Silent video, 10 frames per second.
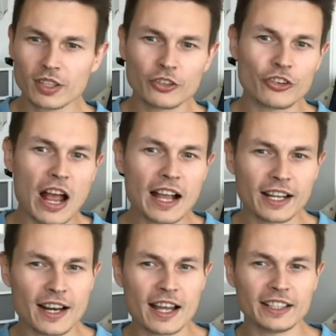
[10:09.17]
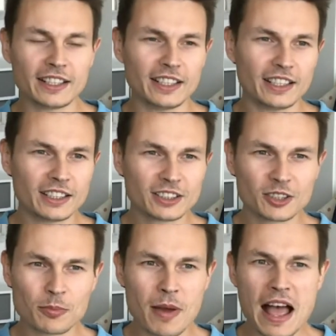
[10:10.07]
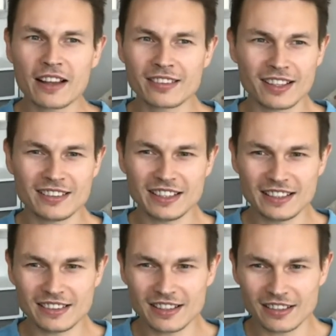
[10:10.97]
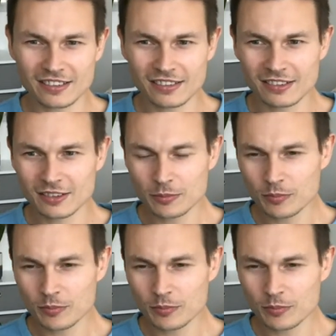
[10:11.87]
Jack at Nike, Max at Adidas,